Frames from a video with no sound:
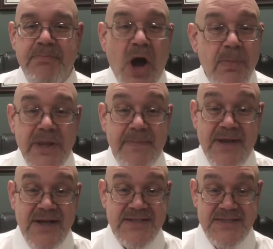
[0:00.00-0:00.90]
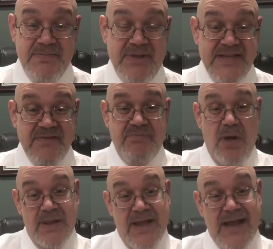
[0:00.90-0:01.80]
public because it's a place of
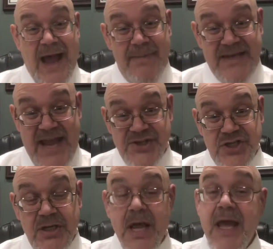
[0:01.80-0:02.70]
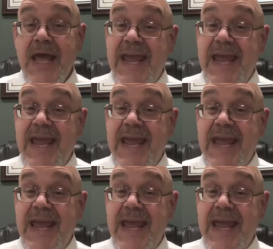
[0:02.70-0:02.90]
public accommodation,